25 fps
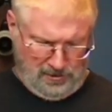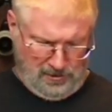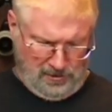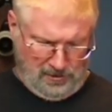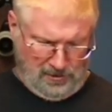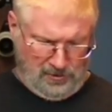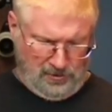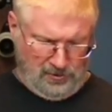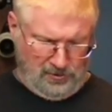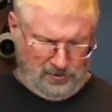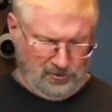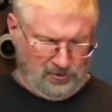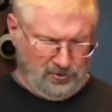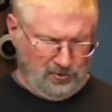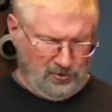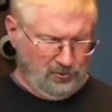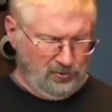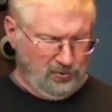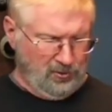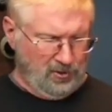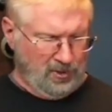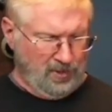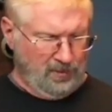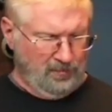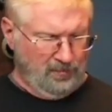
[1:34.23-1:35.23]
so
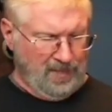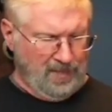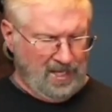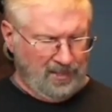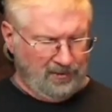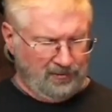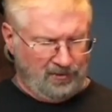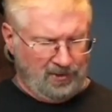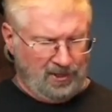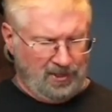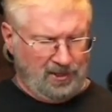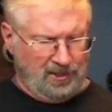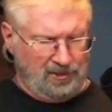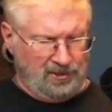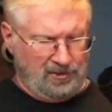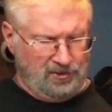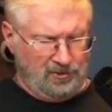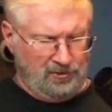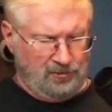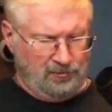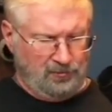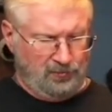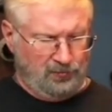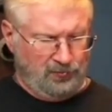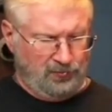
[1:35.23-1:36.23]
you can mount that
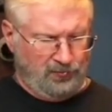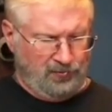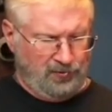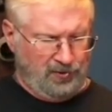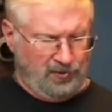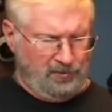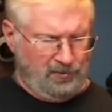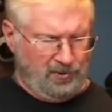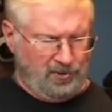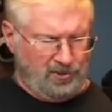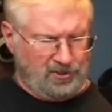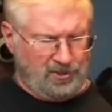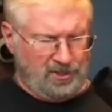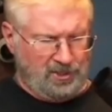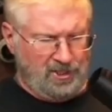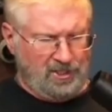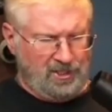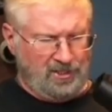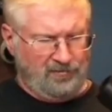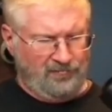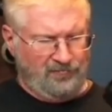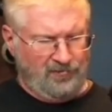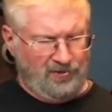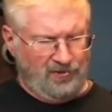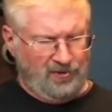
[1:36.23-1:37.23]
into pretty much any
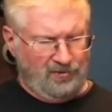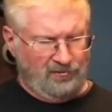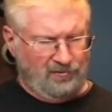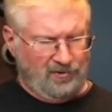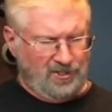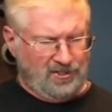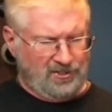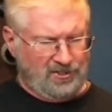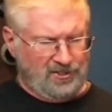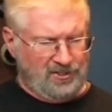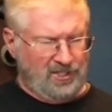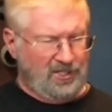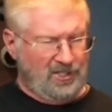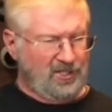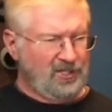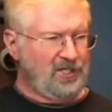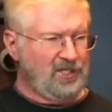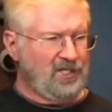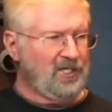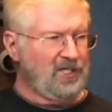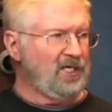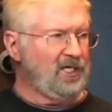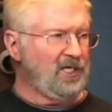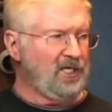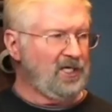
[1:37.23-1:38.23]
configuration that you
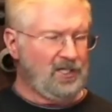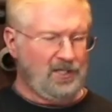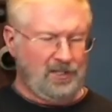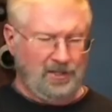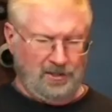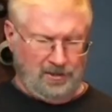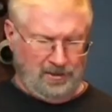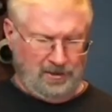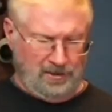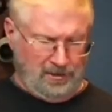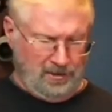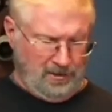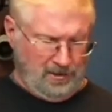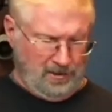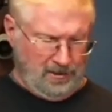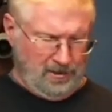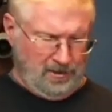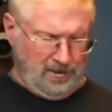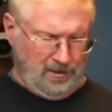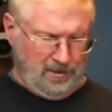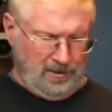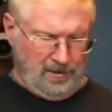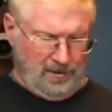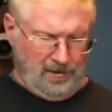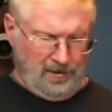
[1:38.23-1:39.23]
need.
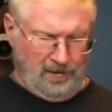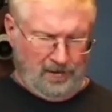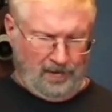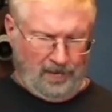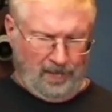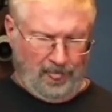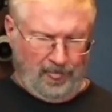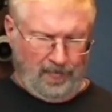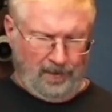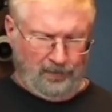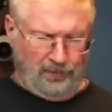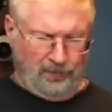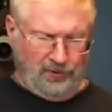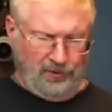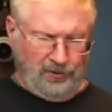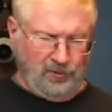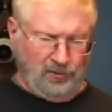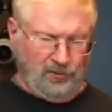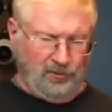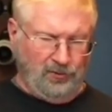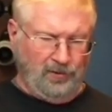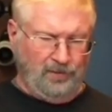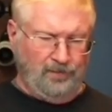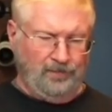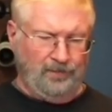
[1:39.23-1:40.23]
Pretty
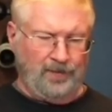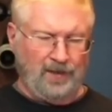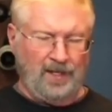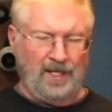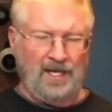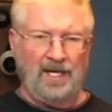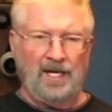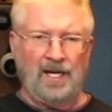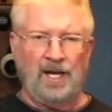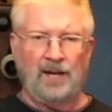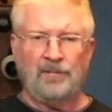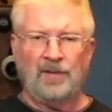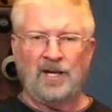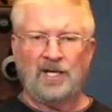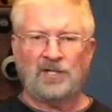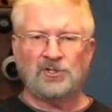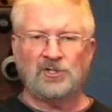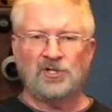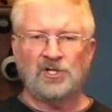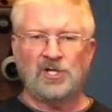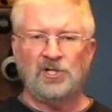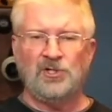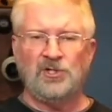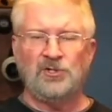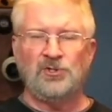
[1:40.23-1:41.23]
cool. And I'm actually
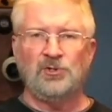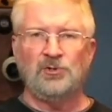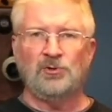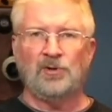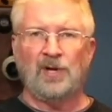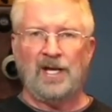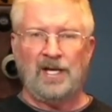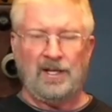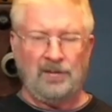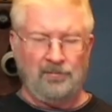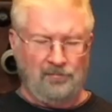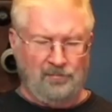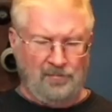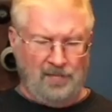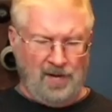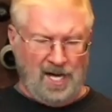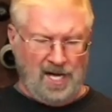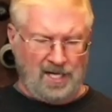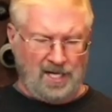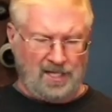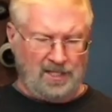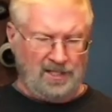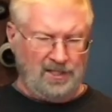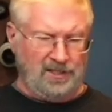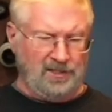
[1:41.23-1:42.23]
going to do a
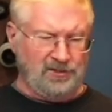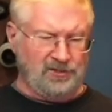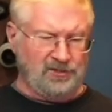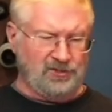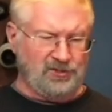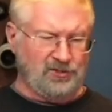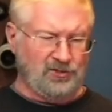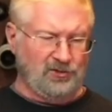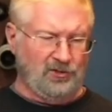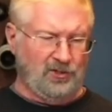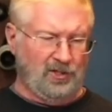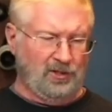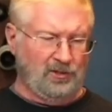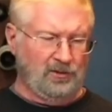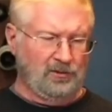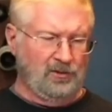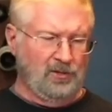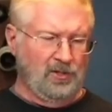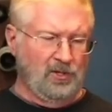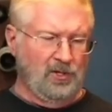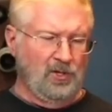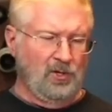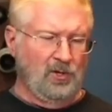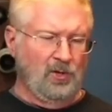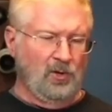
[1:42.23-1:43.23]
mock install
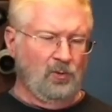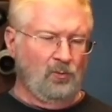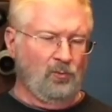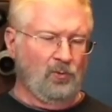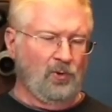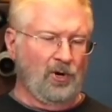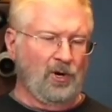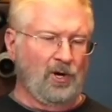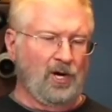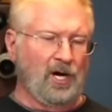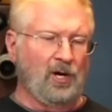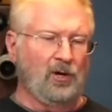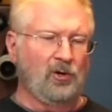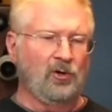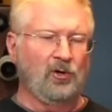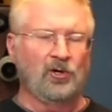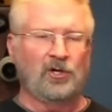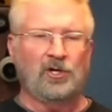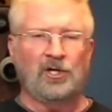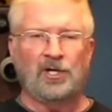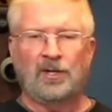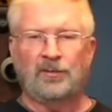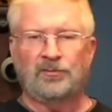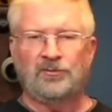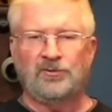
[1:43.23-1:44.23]
where I'll hook
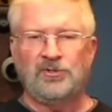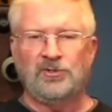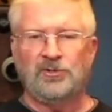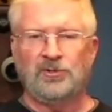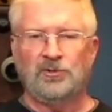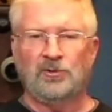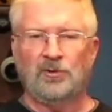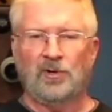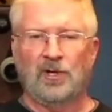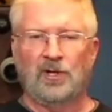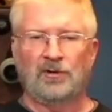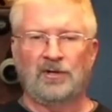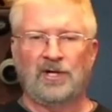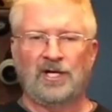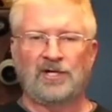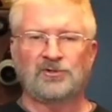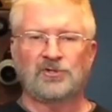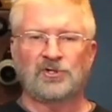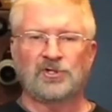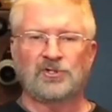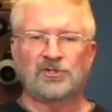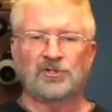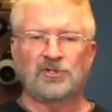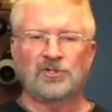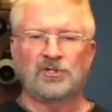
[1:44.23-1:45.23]
it up to
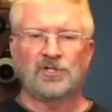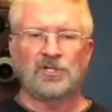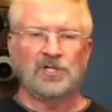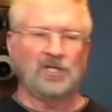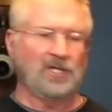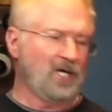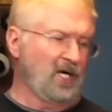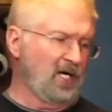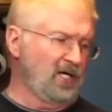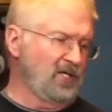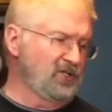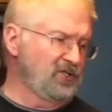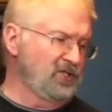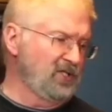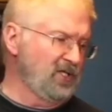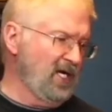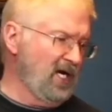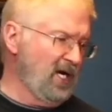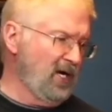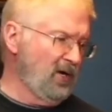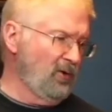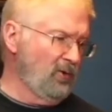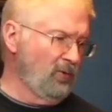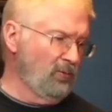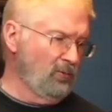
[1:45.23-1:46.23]
electric so you can kind of see
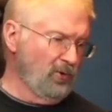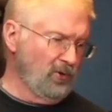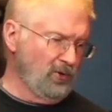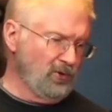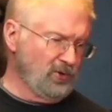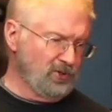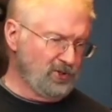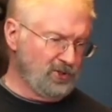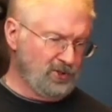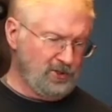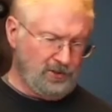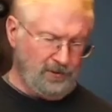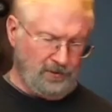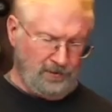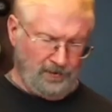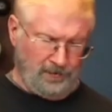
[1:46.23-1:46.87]
how it works.